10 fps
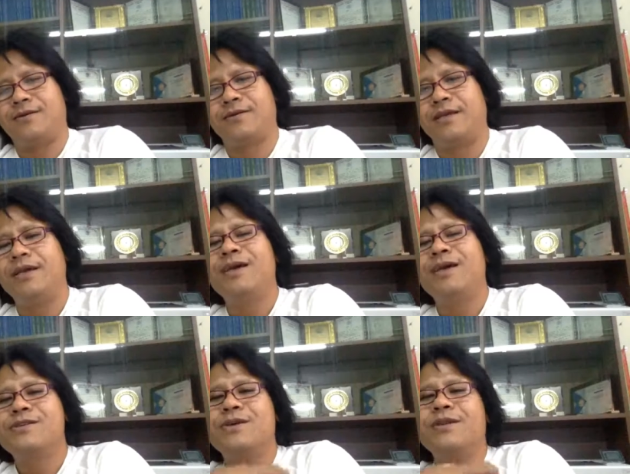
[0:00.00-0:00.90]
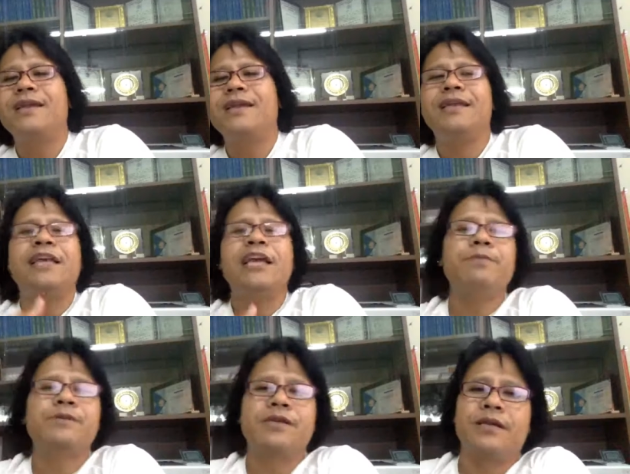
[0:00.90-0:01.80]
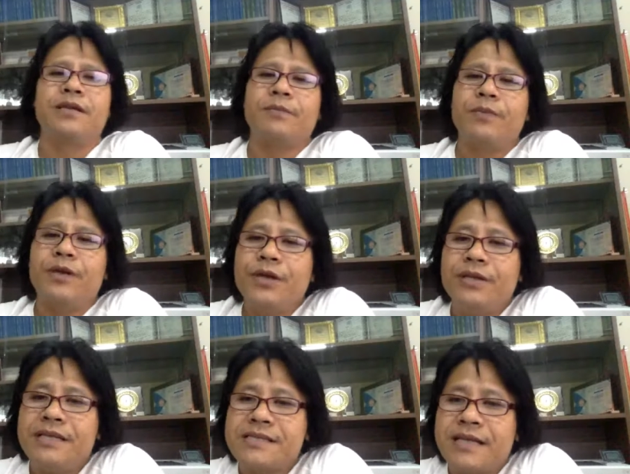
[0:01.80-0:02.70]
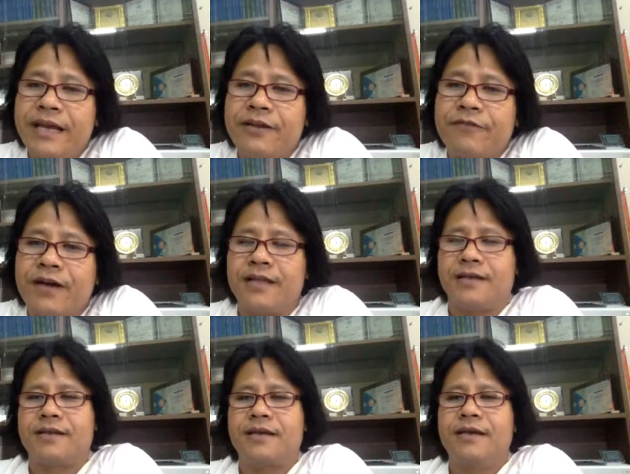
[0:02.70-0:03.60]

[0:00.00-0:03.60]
Okay, so that it gives this kind of color.